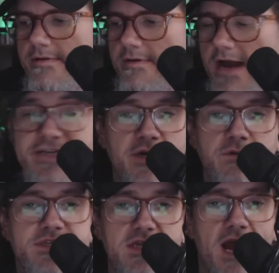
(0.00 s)

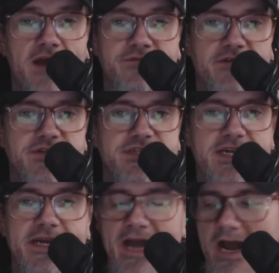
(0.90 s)
I've never
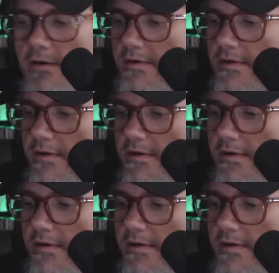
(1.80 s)
seen it out.